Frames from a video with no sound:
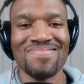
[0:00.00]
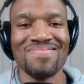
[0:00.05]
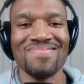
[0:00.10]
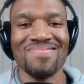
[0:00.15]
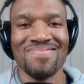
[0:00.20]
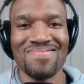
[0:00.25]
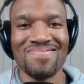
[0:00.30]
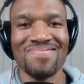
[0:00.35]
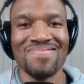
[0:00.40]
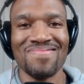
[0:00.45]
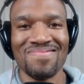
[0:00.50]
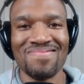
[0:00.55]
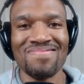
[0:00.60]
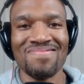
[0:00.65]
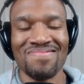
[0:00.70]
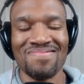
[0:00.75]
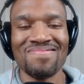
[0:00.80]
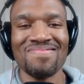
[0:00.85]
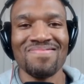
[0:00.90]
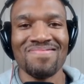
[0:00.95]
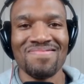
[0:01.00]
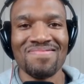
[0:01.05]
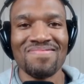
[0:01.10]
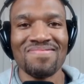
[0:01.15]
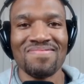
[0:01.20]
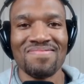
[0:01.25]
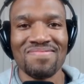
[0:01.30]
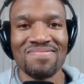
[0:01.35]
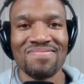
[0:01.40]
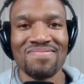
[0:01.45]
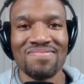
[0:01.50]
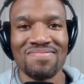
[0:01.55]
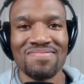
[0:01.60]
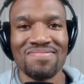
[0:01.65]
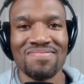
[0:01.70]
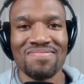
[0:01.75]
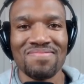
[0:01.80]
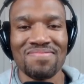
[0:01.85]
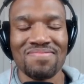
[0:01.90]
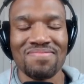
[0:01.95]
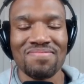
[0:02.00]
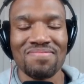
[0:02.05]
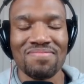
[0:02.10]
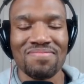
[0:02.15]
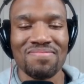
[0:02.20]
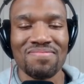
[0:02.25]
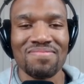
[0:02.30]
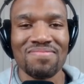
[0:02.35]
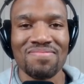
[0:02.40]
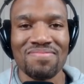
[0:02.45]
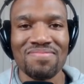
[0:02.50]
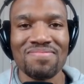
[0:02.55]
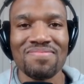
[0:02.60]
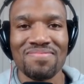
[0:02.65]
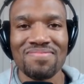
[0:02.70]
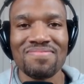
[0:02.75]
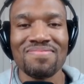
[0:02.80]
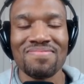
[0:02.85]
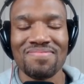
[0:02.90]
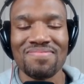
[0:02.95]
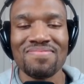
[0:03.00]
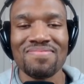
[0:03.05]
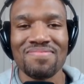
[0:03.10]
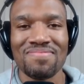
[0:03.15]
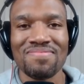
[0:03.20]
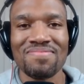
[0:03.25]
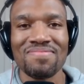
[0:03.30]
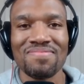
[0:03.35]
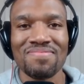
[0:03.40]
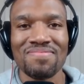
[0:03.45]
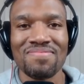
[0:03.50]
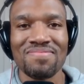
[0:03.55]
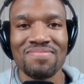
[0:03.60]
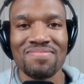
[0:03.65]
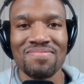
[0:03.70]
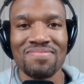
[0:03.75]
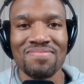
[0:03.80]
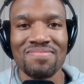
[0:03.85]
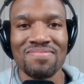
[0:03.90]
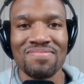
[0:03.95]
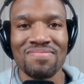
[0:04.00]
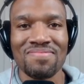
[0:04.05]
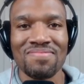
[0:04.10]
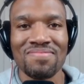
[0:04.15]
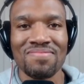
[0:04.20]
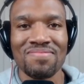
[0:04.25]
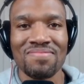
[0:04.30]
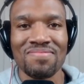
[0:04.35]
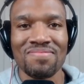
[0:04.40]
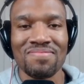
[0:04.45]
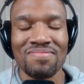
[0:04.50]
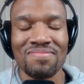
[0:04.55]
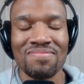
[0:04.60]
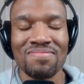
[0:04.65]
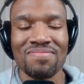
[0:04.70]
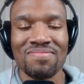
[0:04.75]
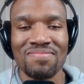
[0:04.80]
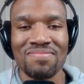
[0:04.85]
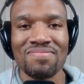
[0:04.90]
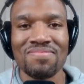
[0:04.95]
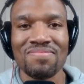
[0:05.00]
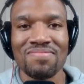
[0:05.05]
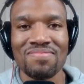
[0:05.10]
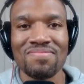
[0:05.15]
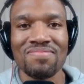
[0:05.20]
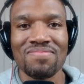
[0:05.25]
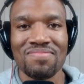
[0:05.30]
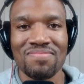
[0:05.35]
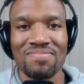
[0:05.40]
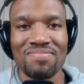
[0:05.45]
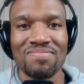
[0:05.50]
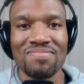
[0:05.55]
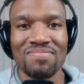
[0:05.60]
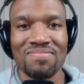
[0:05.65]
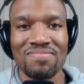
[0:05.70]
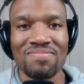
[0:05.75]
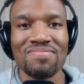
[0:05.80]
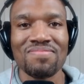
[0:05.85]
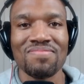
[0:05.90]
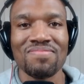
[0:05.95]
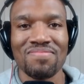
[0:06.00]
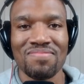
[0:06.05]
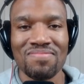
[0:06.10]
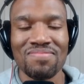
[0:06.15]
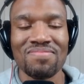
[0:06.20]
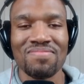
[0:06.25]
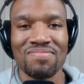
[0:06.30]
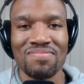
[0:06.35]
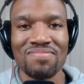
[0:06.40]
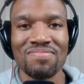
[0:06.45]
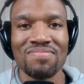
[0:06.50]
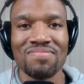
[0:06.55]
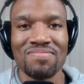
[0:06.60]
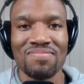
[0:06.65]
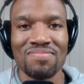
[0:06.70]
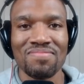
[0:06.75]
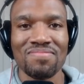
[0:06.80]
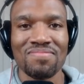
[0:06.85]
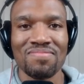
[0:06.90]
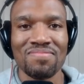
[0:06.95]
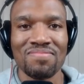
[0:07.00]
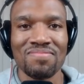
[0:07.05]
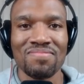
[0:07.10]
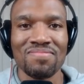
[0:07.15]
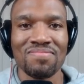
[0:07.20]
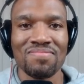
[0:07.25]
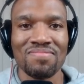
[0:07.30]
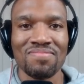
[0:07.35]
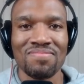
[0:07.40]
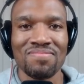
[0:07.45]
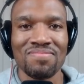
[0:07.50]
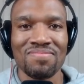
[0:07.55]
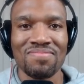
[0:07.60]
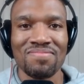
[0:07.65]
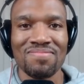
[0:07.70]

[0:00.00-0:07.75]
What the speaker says: [no speech]